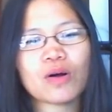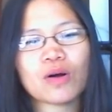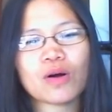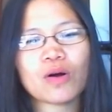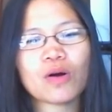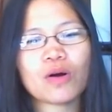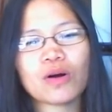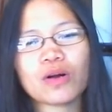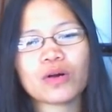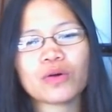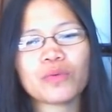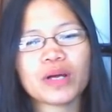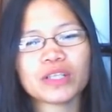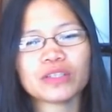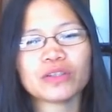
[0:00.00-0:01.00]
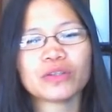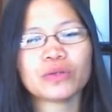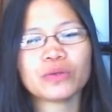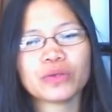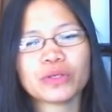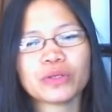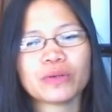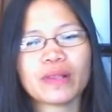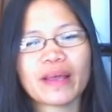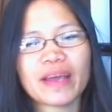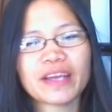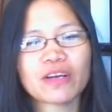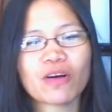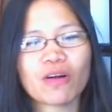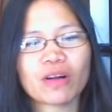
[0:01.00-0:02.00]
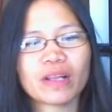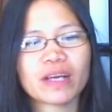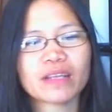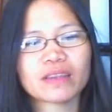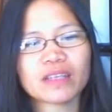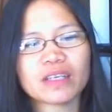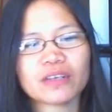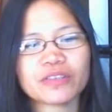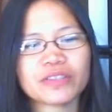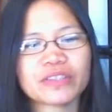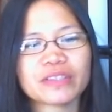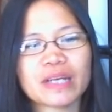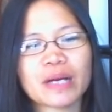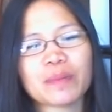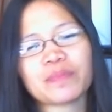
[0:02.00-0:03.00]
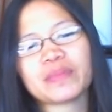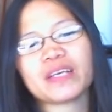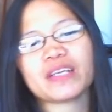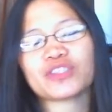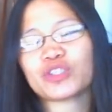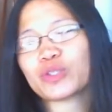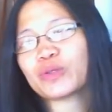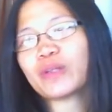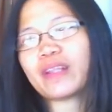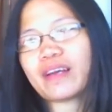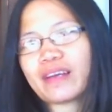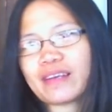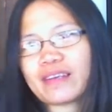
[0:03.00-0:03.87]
or what do you like collecting or stuff that you like?